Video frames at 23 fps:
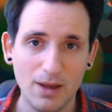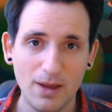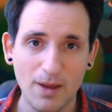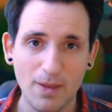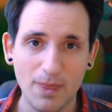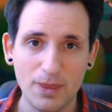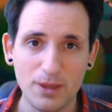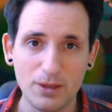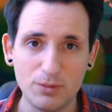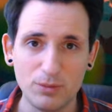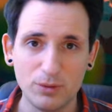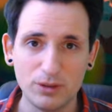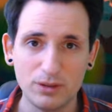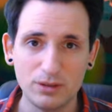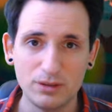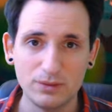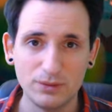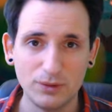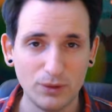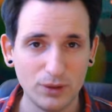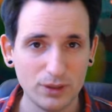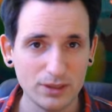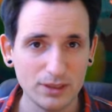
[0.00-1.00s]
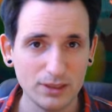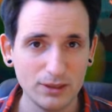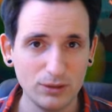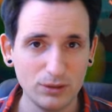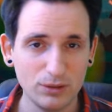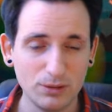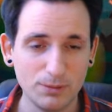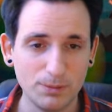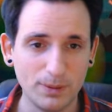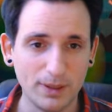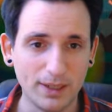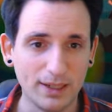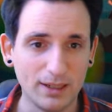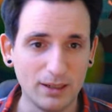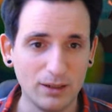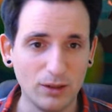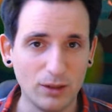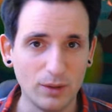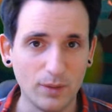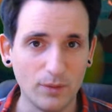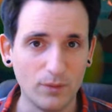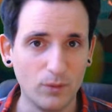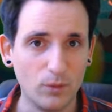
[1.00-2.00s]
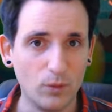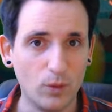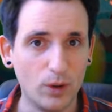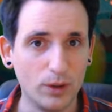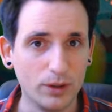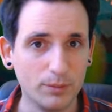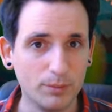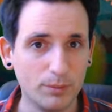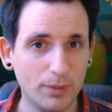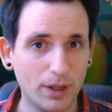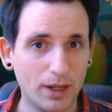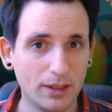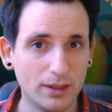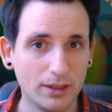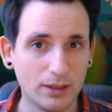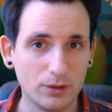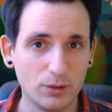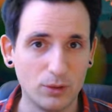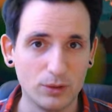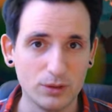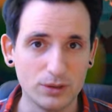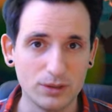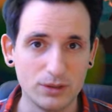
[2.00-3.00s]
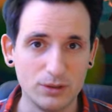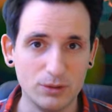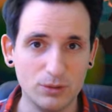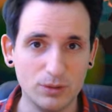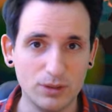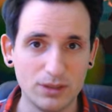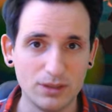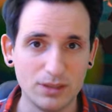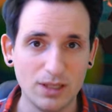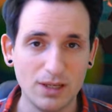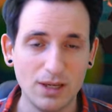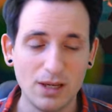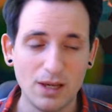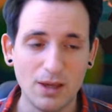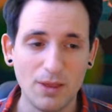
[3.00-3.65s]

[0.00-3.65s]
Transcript: This one is forcing you to play a lot of 1 mana cost units.